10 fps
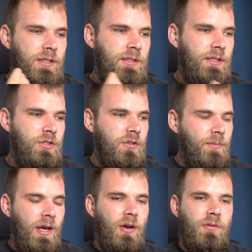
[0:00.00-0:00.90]
teaching
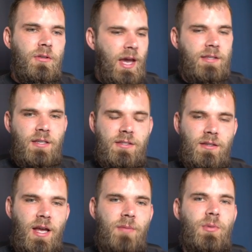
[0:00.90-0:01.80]
about assets
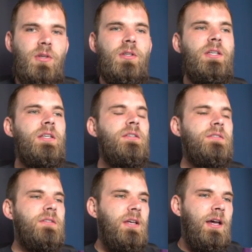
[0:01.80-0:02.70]
and
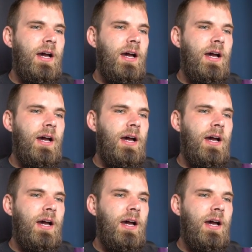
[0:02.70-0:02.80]
liabilities,